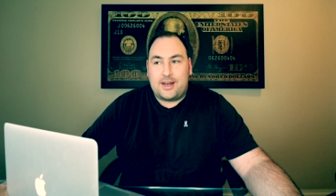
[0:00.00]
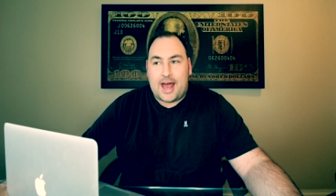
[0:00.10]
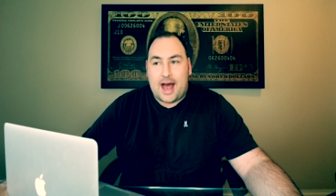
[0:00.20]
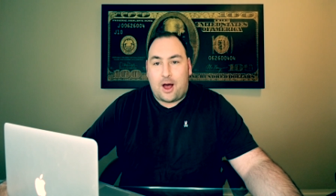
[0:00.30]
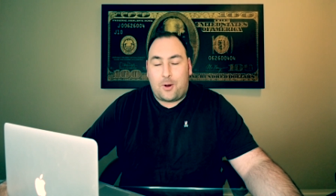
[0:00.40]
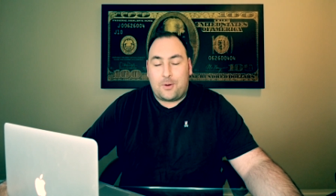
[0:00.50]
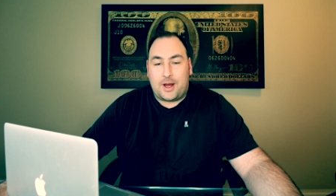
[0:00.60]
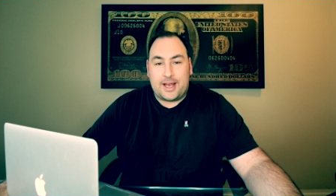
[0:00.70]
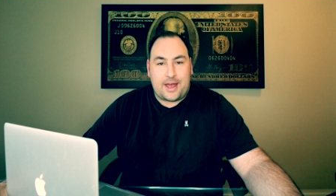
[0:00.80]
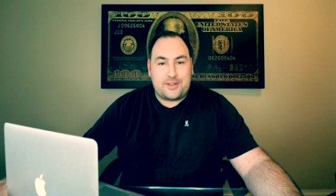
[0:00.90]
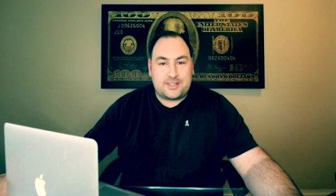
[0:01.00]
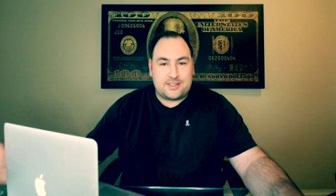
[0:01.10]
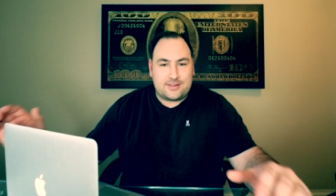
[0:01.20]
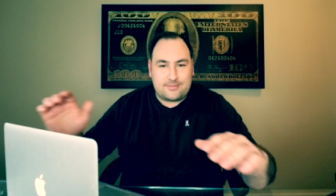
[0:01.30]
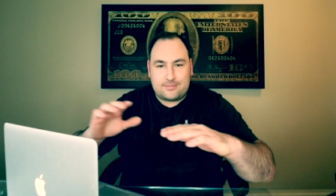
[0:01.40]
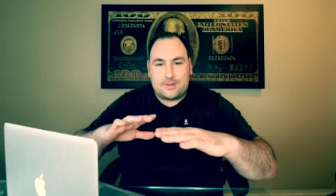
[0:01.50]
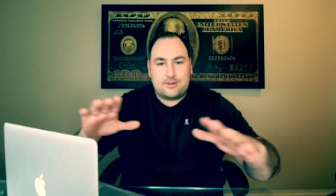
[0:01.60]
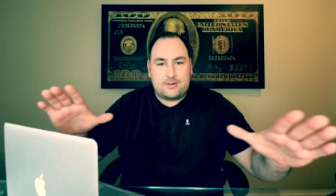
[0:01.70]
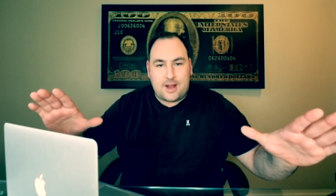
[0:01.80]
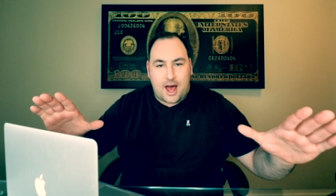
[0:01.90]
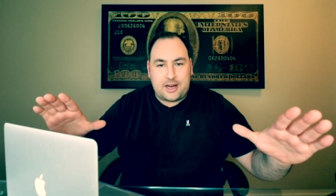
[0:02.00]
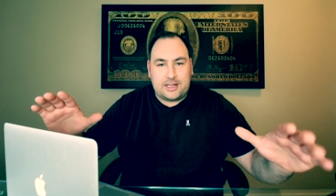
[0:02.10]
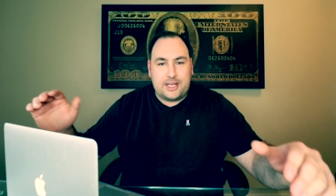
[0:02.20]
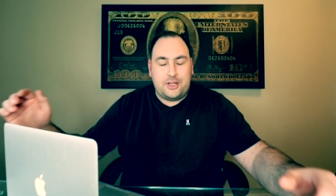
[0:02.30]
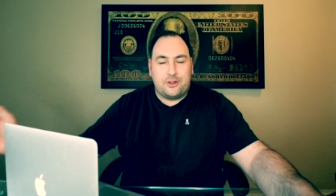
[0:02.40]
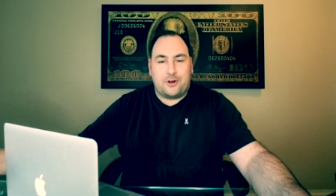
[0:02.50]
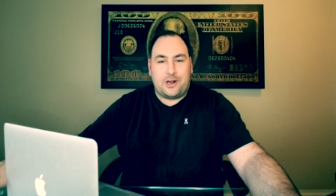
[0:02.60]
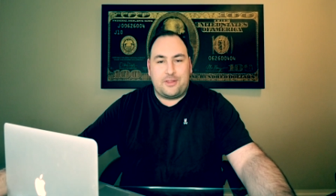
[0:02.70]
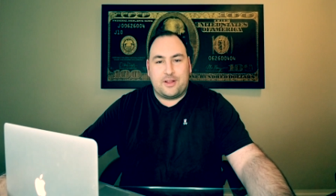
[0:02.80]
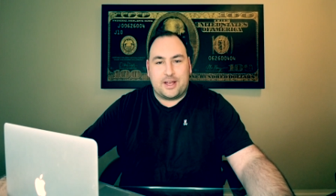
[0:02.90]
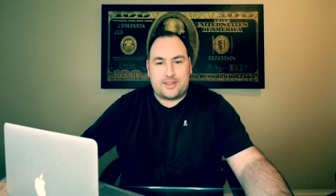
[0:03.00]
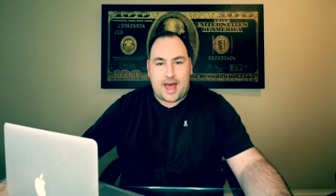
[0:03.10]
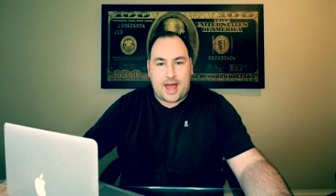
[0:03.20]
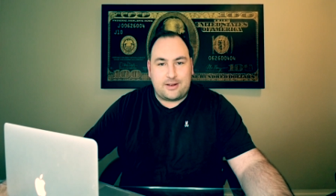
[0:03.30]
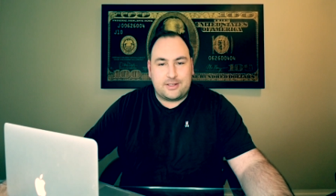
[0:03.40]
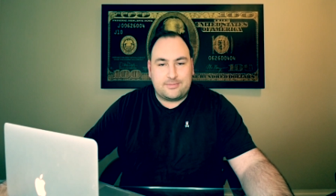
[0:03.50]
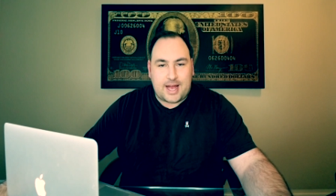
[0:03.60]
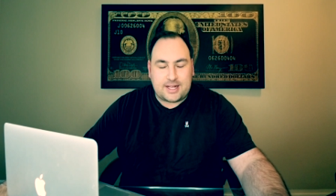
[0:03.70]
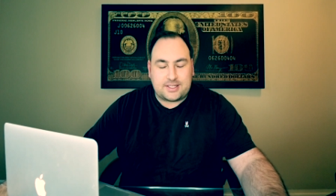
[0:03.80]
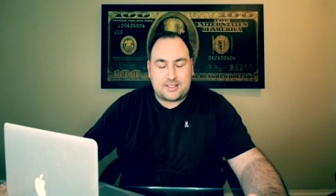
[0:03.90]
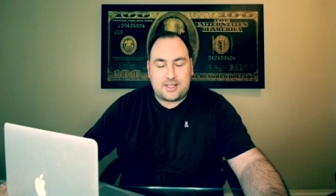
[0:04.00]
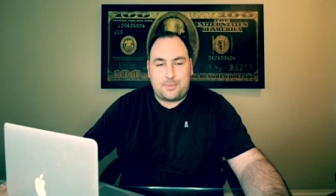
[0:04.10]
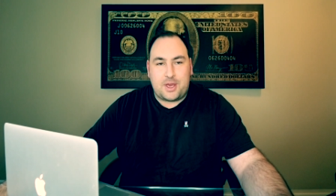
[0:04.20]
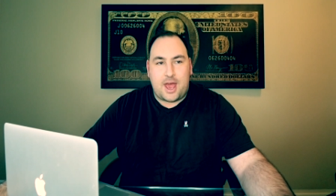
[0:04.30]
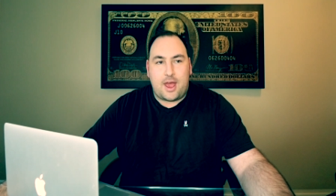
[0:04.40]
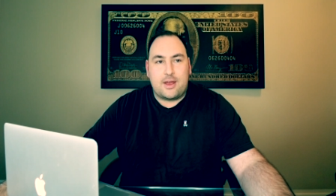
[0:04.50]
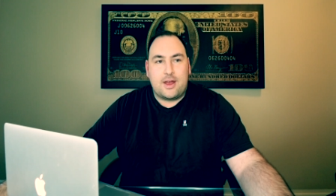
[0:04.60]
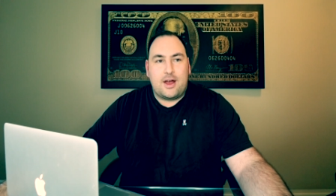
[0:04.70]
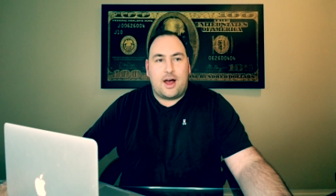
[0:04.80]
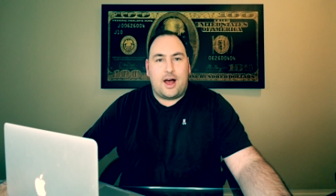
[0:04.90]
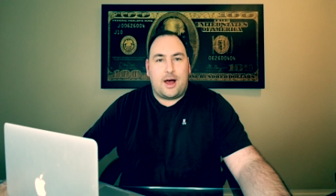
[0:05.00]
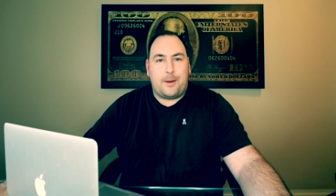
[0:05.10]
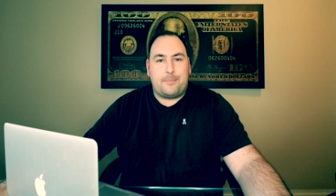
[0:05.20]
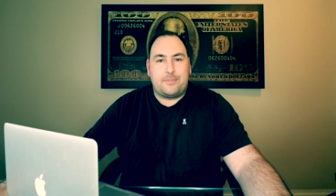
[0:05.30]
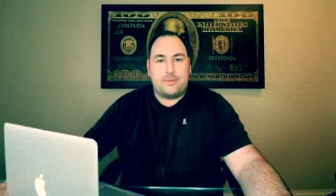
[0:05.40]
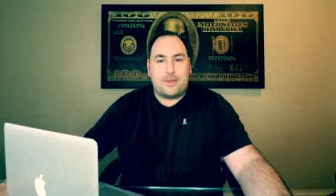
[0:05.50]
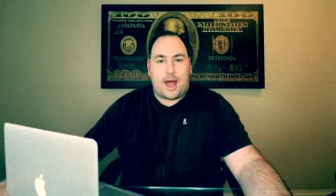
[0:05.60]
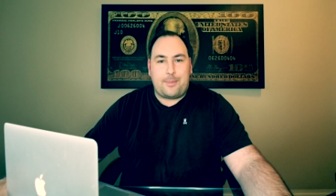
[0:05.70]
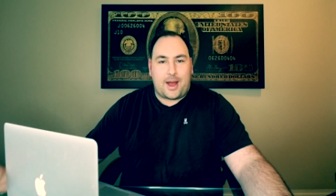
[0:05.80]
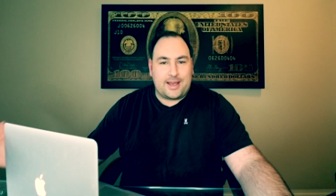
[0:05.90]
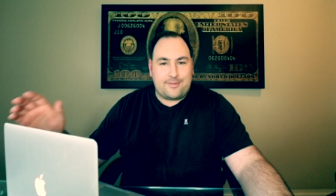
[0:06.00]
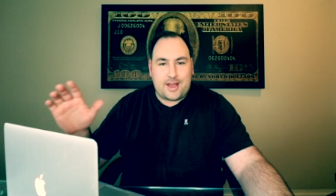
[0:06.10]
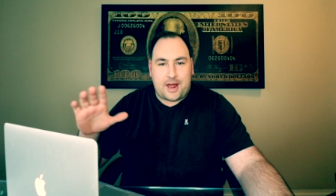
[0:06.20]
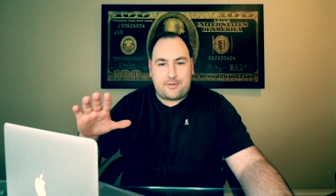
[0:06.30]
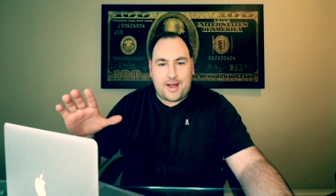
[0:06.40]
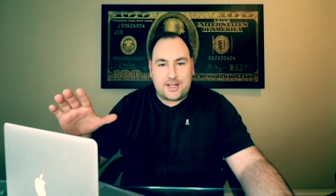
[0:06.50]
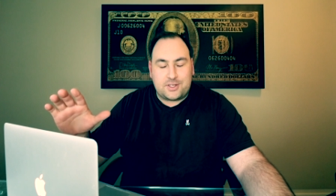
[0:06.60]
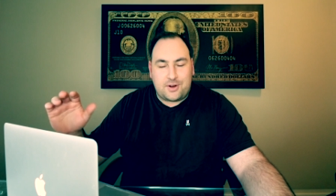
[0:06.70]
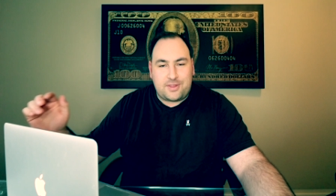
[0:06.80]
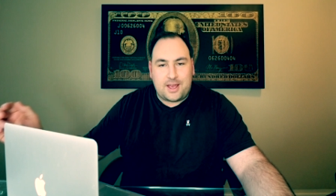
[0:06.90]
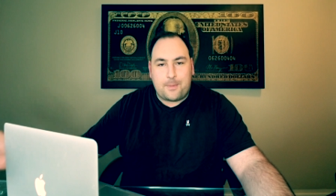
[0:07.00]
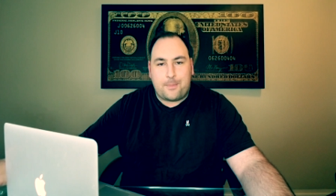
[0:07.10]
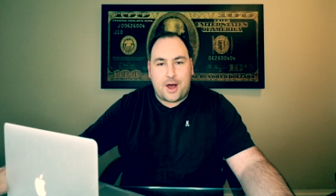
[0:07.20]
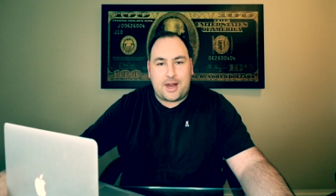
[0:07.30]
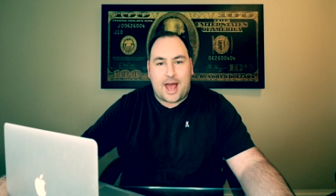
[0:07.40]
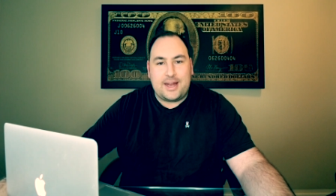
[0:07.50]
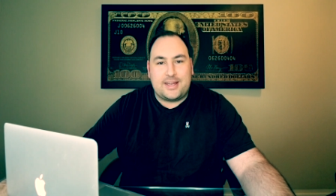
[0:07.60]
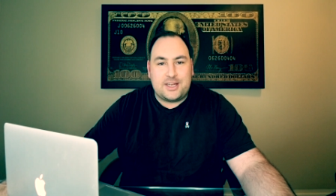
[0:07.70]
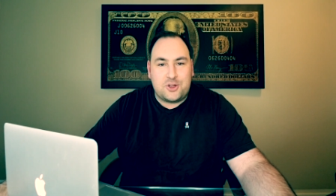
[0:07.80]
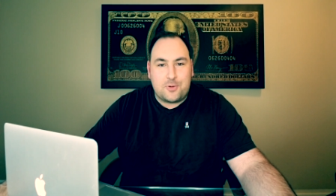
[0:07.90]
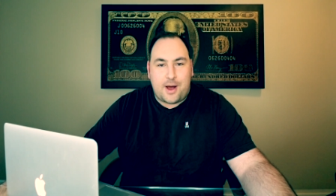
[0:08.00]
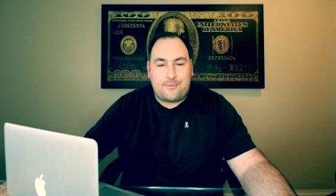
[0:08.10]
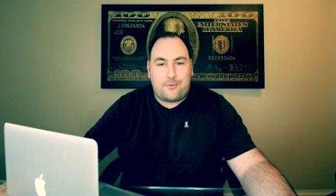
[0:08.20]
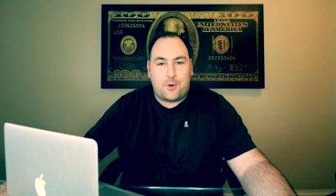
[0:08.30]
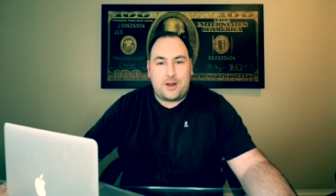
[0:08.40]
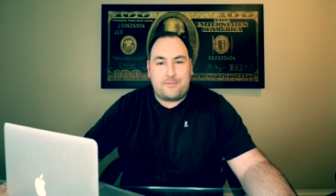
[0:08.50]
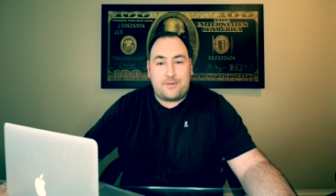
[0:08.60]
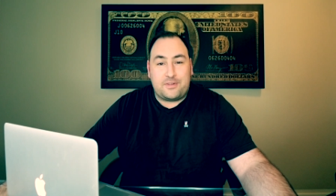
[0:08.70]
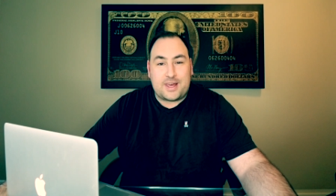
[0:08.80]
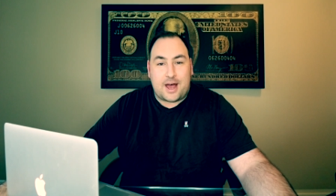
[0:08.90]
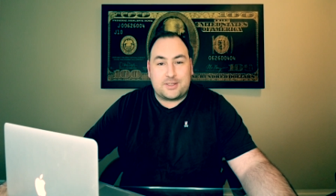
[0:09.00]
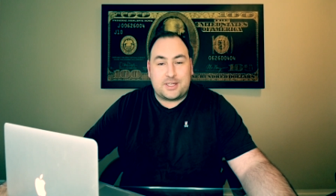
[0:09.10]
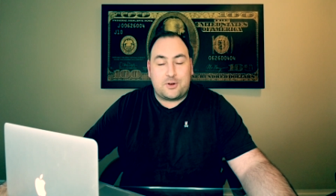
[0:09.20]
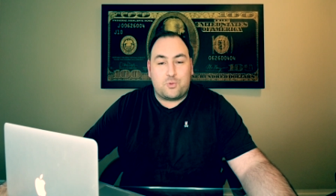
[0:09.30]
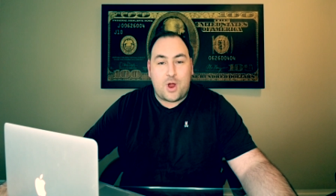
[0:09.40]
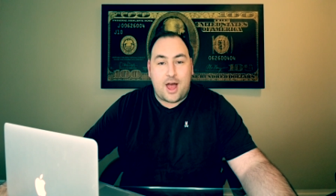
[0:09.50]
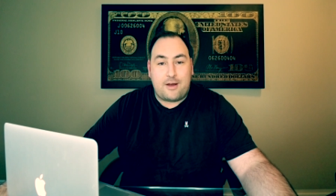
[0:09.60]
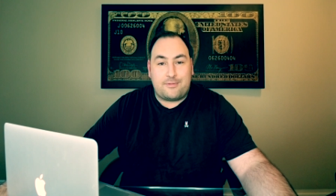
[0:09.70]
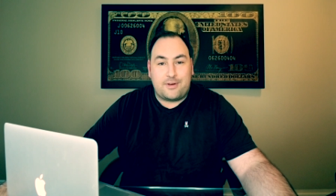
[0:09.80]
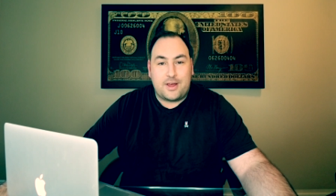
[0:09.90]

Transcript: Now, again, this is not illegal or anything like that. Ask a C P A. Um, I'm not giving out advice or anything, but I did do about forty to fifty thousand in rev